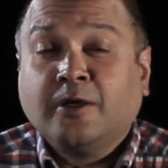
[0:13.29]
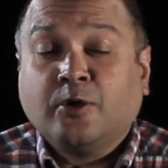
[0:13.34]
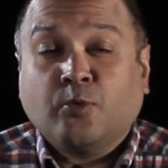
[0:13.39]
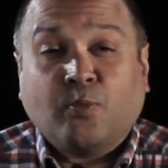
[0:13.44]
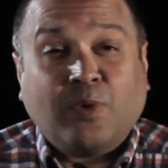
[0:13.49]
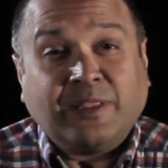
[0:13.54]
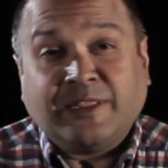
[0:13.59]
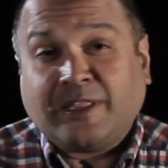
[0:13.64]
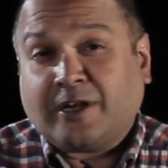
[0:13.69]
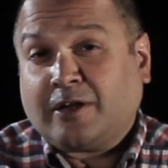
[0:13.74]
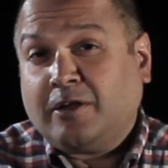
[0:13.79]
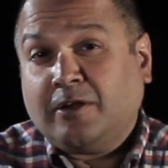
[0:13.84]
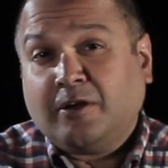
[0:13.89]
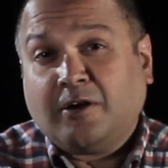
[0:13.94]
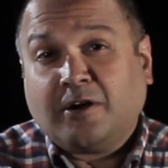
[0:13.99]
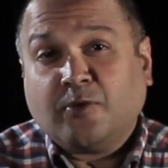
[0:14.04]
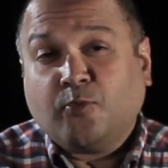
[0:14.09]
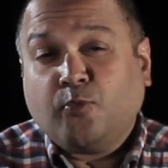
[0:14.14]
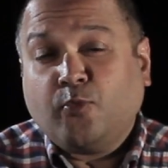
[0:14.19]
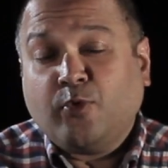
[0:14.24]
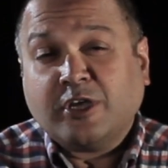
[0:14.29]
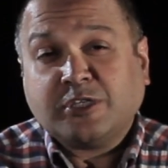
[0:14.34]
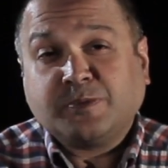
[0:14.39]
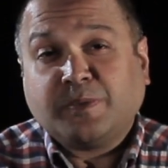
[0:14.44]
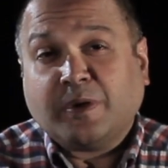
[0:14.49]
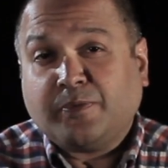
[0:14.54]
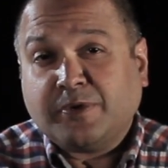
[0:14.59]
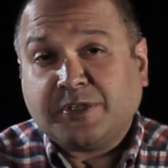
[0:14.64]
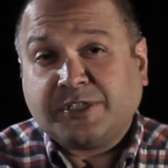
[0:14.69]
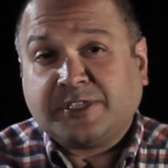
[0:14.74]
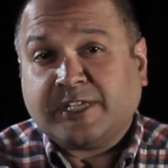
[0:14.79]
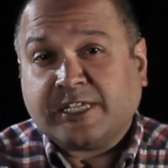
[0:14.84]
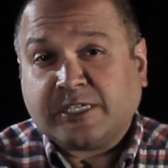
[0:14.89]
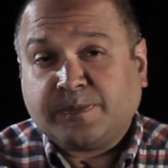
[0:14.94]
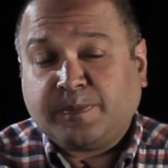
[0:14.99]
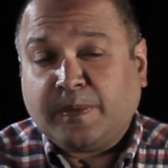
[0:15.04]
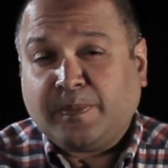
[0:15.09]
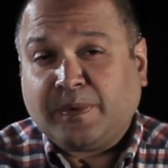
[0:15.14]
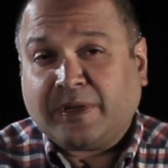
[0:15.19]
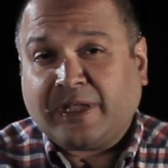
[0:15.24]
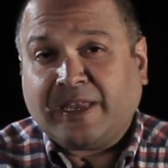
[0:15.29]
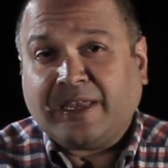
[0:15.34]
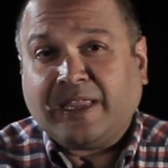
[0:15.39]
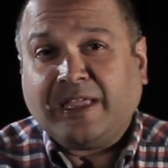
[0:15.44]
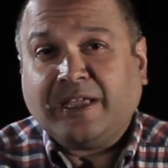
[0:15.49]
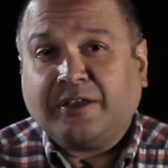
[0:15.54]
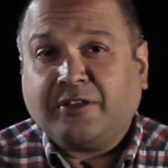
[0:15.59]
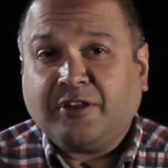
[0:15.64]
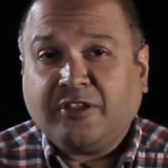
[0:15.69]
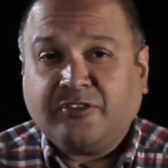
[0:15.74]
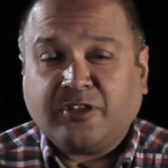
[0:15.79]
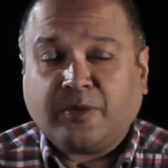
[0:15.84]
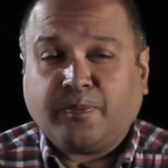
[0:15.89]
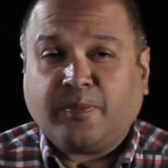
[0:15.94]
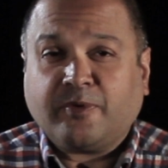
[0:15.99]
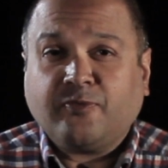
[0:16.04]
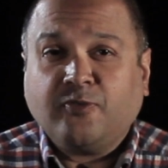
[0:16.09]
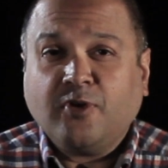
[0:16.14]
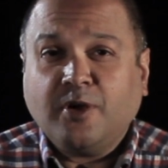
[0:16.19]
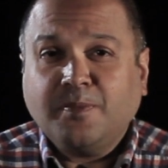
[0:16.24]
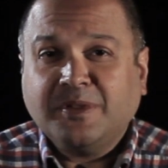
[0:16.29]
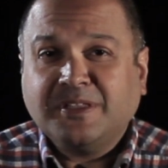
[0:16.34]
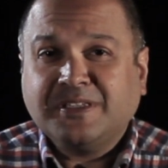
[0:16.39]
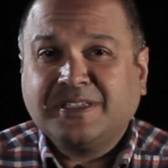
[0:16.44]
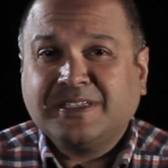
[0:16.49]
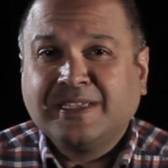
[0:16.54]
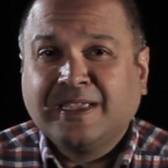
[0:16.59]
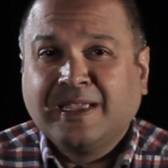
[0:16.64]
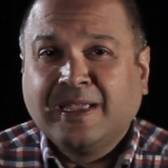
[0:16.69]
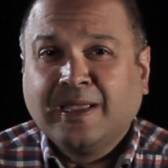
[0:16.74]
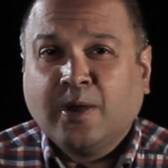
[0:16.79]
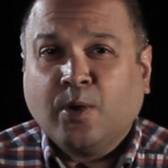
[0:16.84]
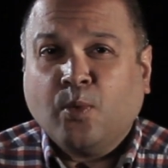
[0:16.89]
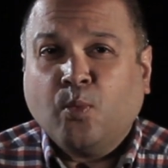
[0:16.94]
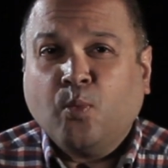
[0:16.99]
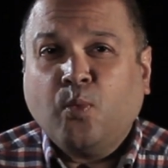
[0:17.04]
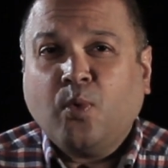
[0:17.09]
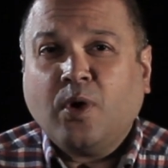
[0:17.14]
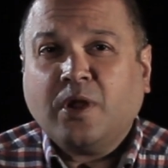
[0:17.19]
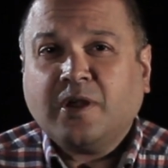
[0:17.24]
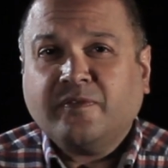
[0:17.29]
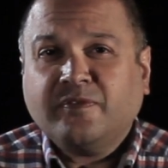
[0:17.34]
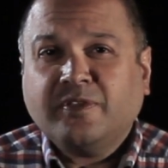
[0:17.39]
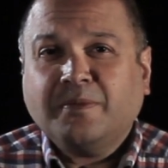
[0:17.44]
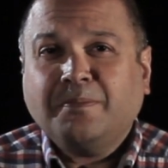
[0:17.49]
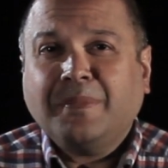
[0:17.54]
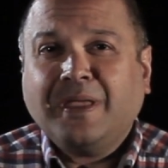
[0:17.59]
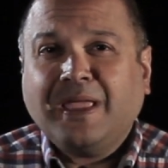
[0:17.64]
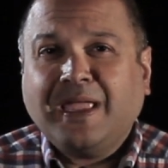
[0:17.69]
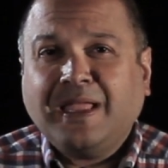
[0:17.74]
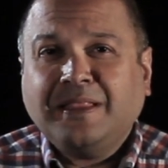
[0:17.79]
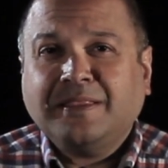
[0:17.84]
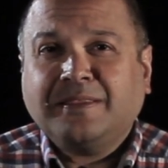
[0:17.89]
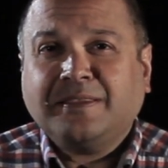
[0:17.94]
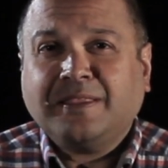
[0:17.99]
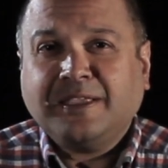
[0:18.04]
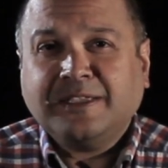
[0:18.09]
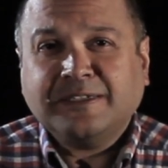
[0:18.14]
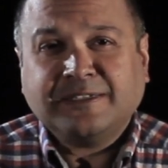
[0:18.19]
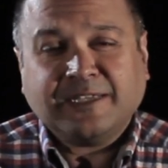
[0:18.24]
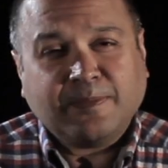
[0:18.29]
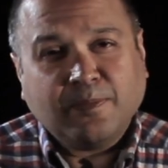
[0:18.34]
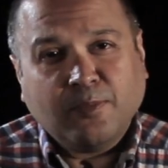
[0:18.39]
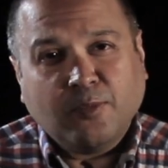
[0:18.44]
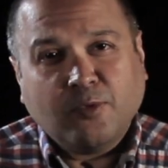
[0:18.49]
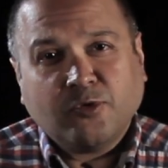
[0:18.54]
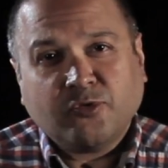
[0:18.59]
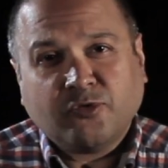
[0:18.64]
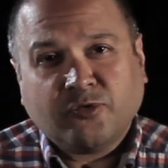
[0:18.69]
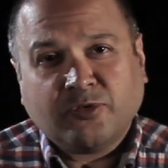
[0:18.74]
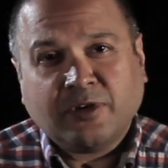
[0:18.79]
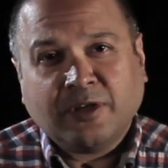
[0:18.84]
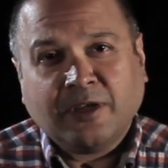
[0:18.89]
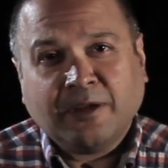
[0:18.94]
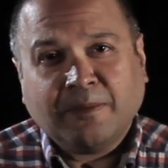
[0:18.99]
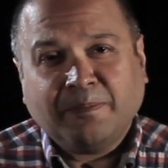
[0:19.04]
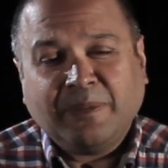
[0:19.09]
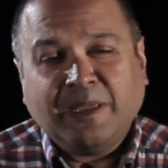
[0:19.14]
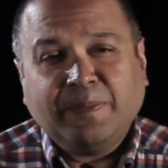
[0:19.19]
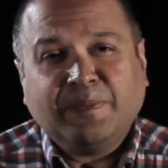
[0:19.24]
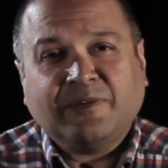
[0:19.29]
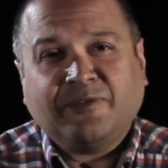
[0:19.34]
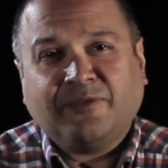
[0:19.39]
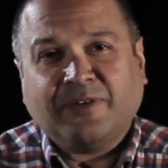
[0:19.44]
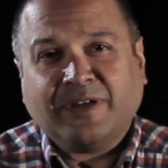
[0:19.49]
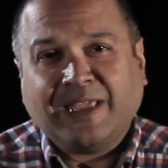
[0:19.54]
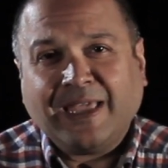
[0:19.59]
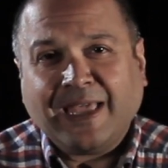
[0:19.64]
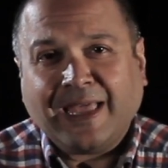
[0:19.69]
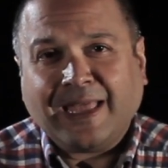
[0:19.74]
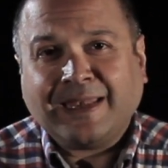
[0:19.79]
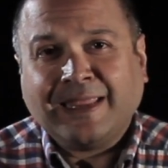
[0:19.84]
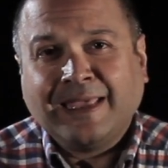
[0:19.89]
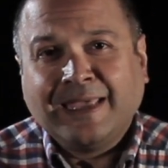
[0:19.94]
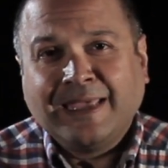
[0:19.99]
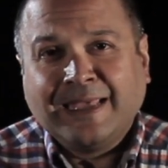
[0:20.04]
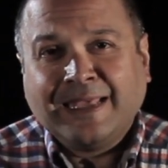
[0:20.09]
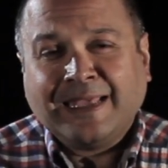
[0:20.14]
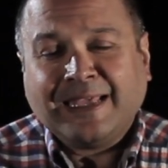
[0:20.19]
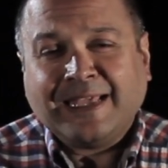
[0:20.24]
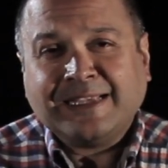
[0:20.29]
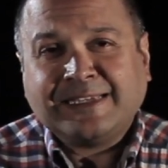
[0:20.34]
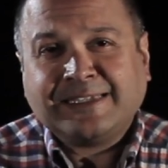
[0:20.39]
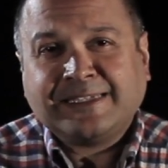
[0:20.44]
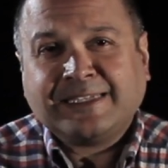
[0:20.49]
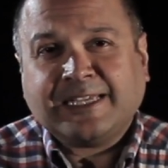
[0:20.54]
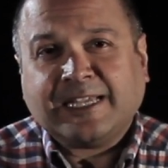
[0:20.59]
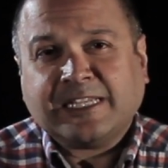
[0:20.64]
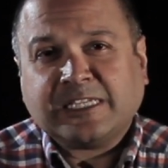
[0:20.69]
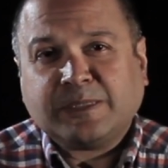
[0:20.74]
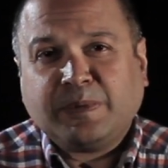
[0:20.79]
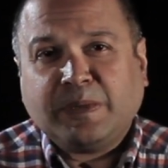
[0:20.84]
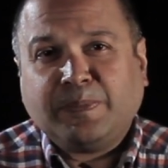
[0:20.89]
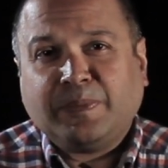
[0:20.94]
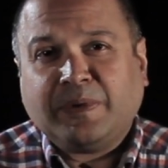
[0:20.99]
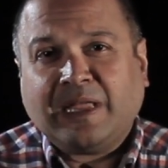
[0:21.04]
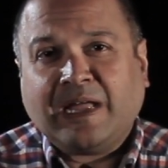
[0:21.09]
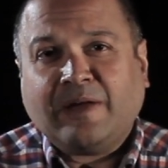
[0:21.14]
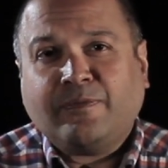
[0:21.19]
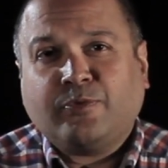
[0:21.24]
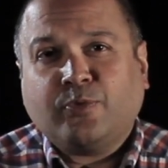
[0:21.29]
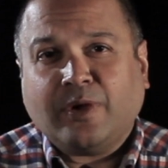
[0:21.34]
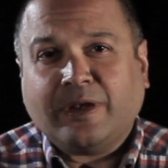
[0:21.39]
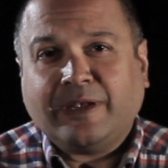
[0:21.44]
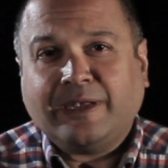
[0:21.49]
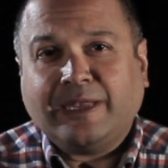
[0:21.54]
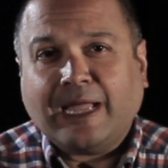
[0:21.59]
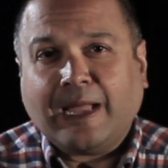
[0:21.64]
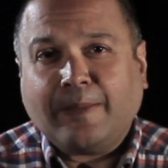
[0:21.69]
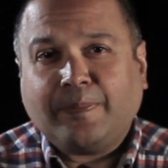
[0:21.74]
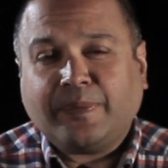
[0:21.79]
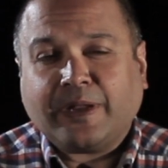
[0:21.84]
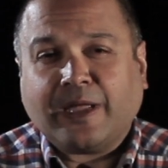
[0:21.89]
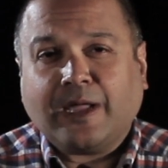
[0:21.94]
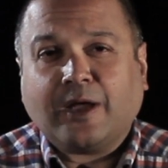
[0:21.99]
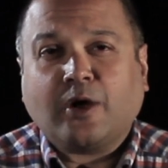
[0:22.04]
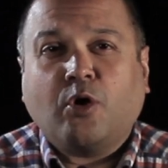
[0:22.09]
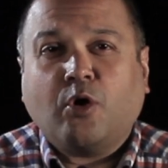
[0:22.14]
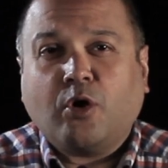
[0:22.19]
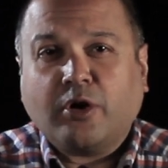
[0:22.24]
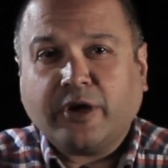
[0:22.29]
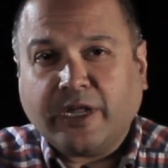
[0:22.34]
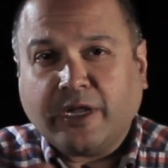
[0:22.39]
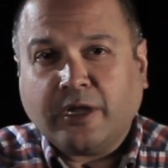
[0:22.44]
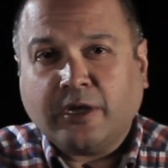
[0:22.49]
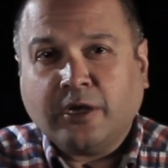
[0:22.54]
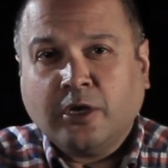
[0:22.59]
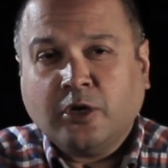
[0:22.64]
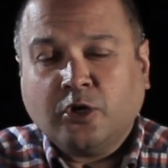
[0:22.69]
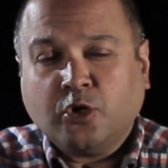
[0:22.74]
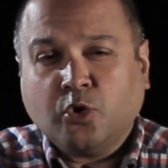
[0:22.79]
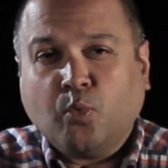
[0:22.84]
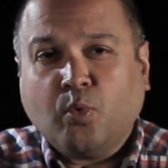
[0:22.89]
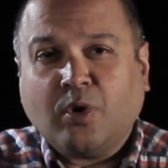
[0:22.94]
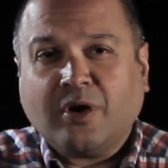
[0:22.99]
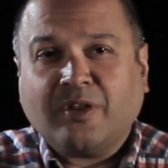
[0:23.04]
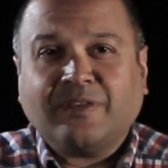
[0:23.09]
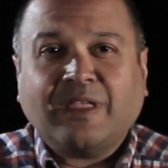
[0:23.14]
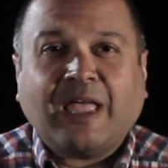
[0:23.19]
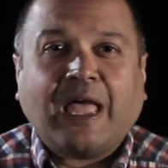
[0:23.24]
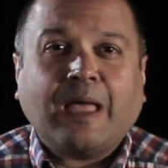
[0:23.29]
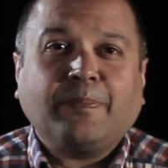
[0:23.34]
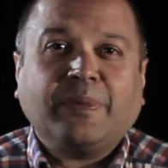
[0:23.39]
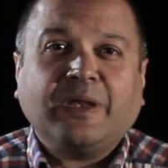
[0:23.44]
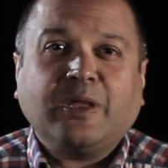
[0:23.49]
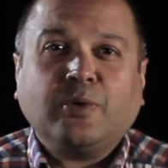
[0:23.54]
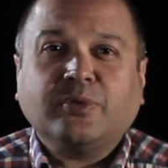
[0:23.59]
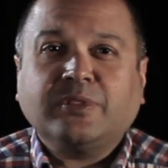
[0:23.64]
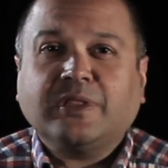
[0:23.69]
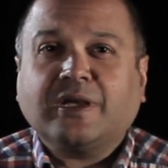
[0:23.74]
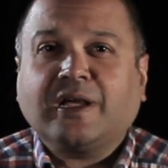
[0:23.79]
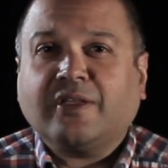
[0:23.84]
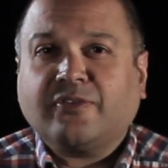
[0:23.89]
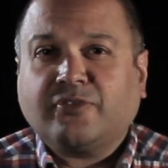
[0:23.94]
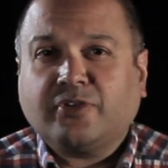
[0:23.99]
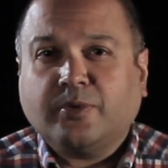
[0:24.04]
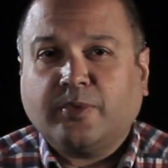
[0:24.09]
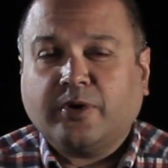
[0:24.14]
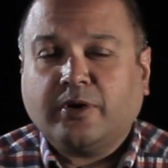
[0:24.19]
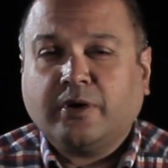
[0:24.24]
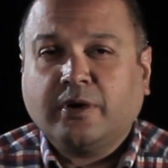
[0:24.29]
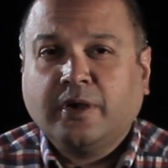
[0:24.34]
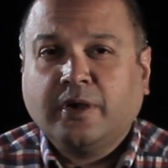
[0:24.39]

While there are a lot of ways by which salespeople can increase their performance, one of the main things that most people forget is salespeople have to adapt according to what is happening with the customers.